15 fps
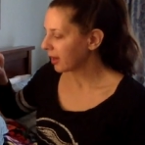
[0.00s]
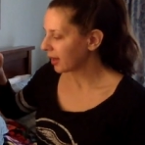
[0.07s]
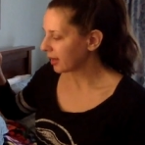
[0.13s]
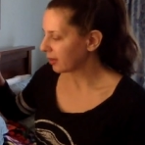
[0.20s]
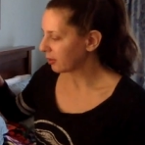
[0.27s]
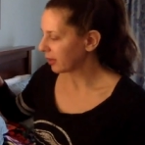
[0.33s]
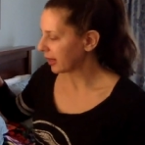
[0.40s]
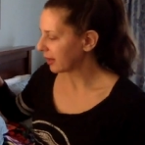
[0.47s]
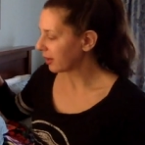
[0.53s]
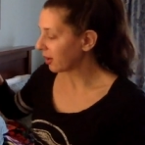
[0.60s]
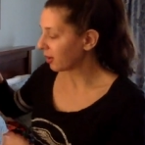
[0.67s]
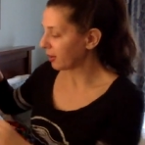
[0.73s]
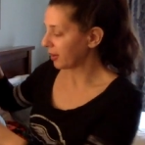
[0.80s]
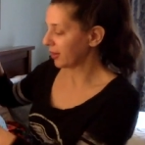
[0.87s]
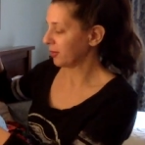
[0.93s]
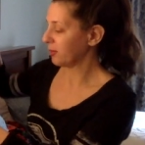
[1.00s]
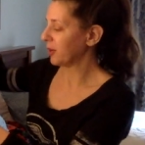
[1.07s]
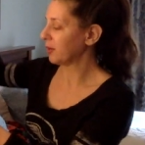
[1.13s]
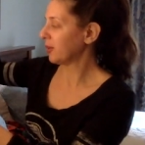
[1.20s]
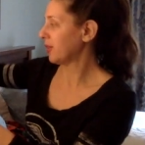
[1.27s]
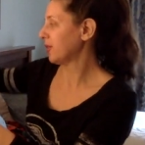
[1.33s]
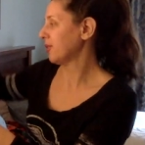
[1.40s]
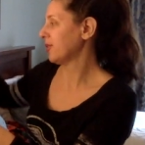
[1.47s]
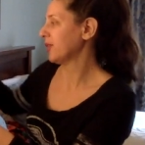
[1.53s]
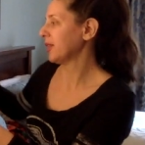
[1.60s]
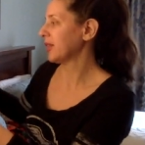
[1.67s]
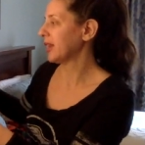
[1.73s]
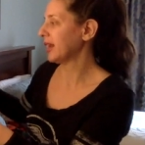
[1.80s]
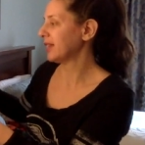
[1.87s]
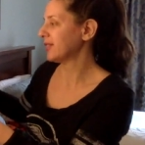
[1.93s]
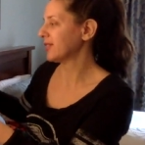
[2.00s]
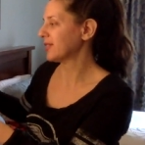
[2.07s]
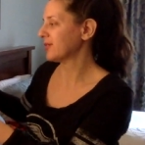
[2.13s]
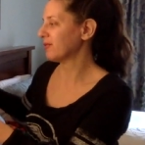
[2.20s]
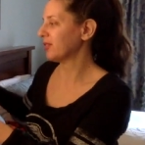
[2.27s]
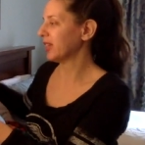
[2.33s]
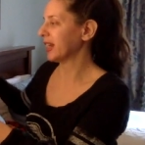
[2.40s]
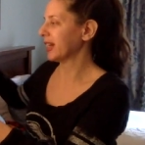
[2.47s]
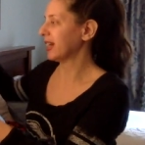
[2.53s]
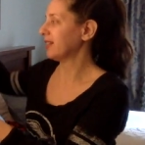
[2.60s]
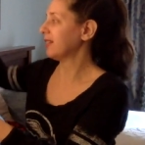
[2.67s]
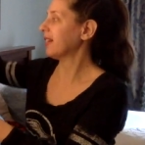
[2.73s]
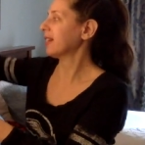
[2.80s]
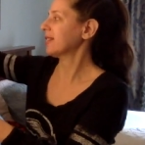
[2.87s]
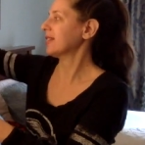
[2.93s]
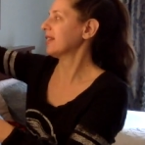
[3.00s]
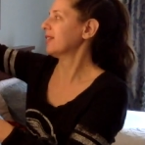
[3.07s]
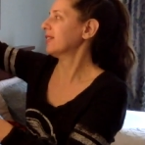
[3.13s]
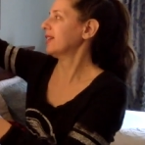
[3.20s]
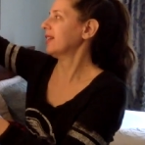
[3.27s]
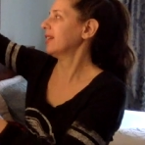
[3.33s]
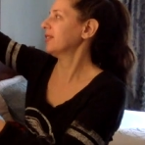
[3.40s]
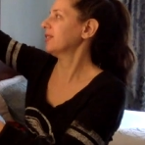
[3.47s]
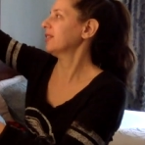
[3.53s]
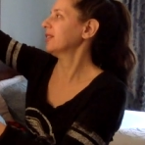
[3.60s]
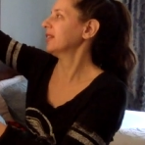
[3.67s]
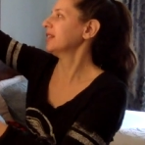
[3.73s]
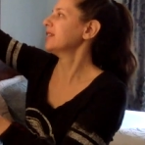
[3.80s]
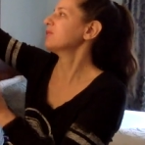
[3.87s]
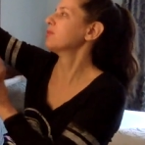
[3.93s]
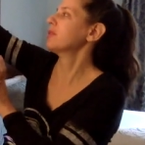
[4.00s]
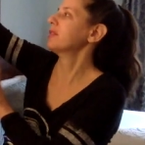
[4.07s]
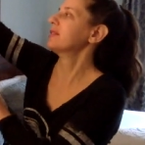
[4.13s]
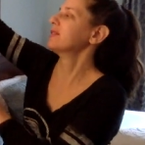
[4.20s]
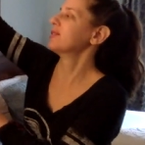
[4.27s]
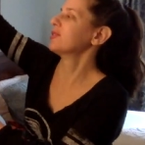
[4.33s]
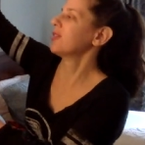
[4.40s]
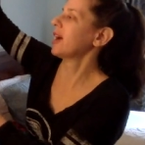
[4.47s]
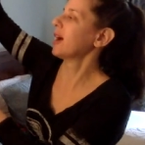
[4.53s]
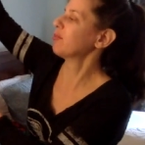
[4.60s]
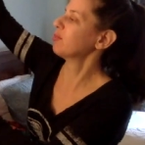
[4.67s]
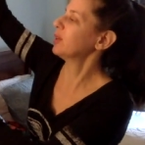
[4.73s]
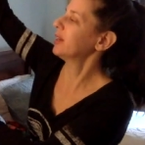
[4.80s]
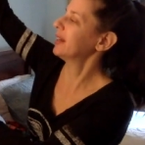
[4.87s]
Anyway, oh, and one other thing that I just feel like I lucked out on, at least with this strap,